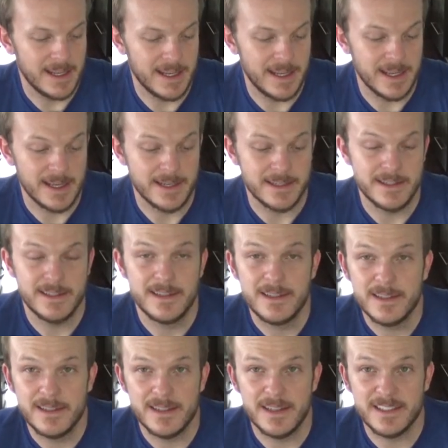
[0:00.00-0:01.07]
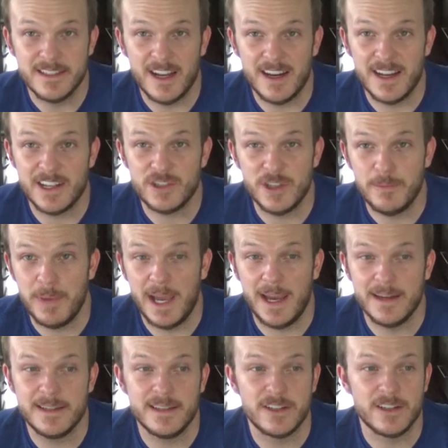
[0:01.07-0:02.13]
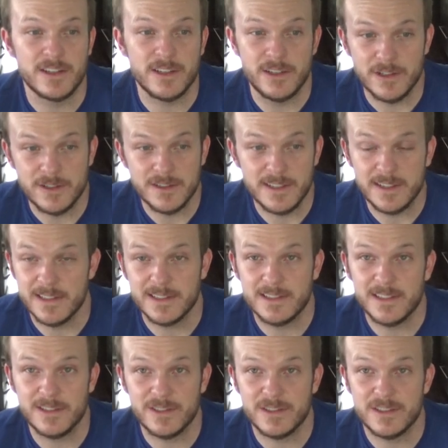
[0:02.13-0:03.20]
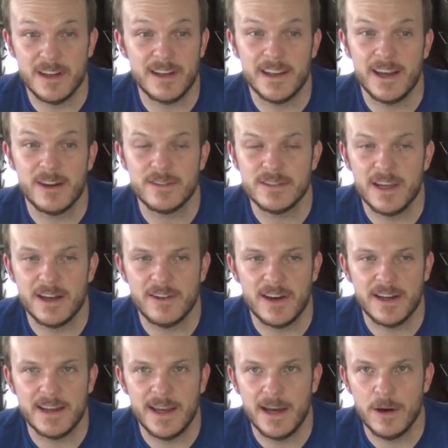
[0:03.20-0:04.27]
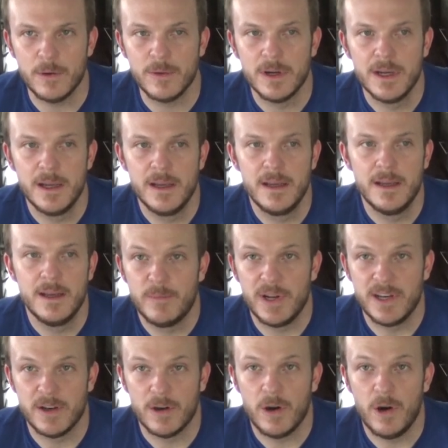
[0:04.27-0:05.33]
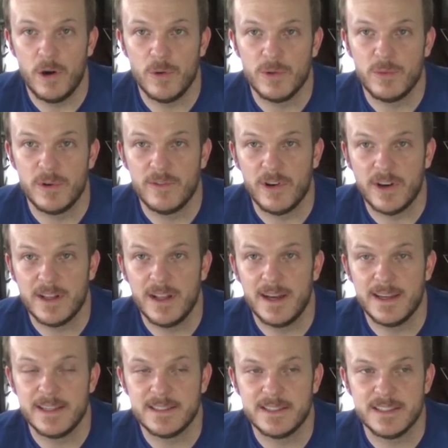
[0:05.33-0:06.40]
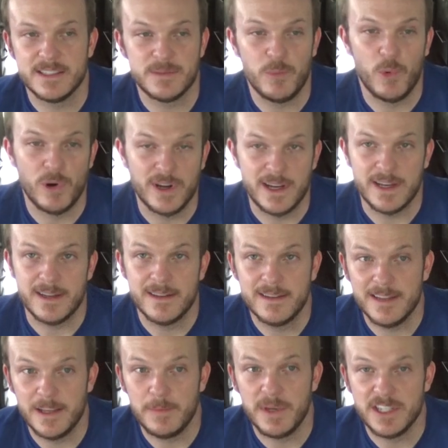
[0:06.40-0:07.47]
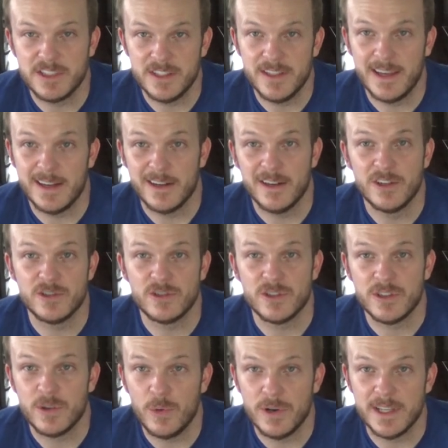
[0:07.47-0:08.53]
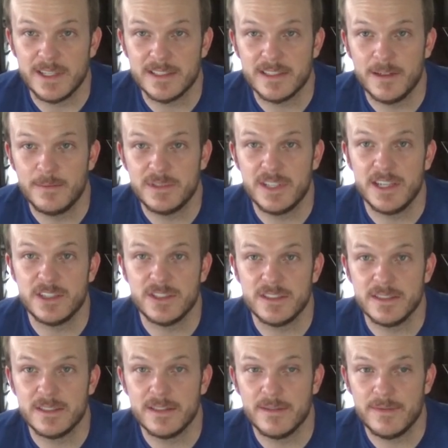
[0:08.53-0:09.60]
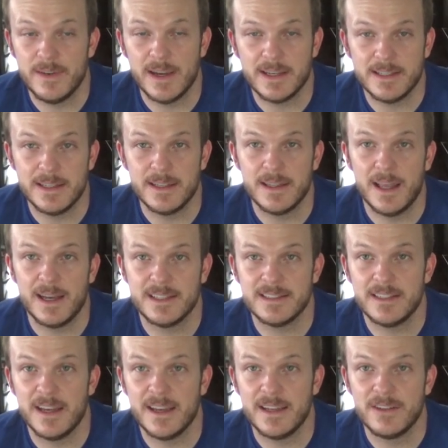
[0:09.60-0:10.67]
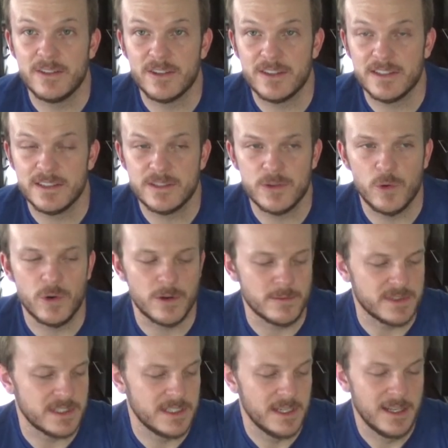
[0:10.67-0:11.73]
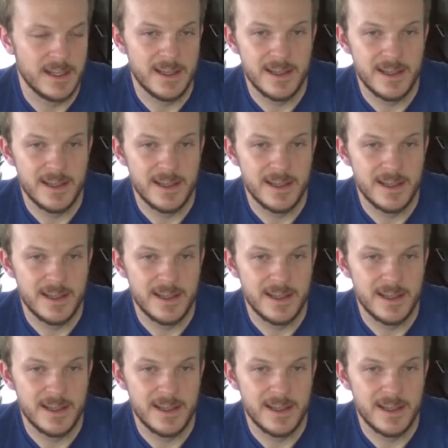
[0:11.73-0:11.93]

and it's not actually bad here in Houston. It's still sunny outside right now. But in a call with one of our clients this morning, they mentioned they had 120 substations affected last night during the storms.